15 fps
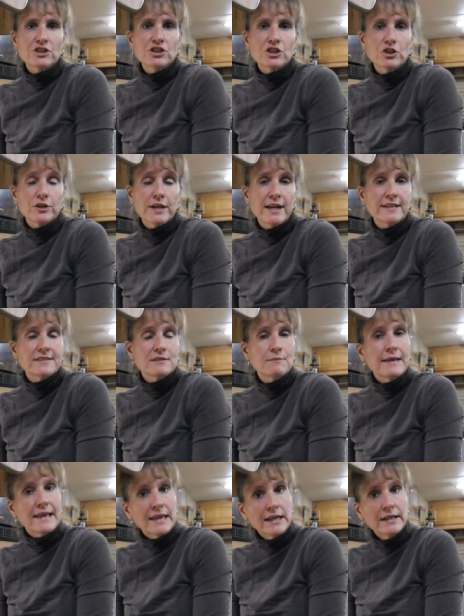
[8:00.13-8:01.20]
to create some
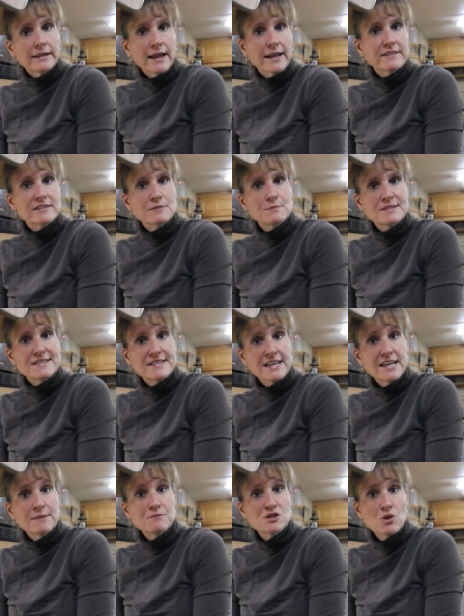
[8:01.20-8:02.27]
heat and some
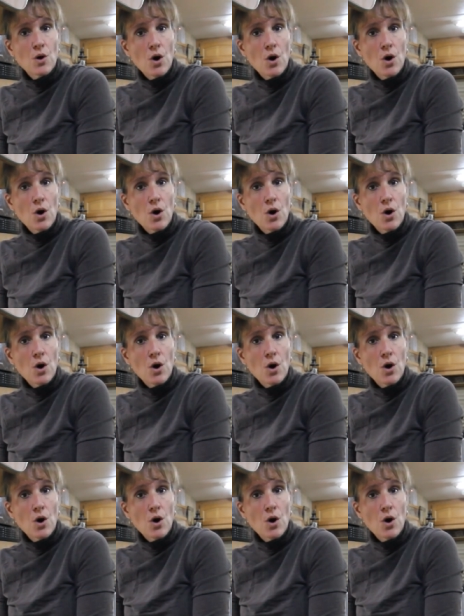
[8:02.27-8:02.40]
steam, so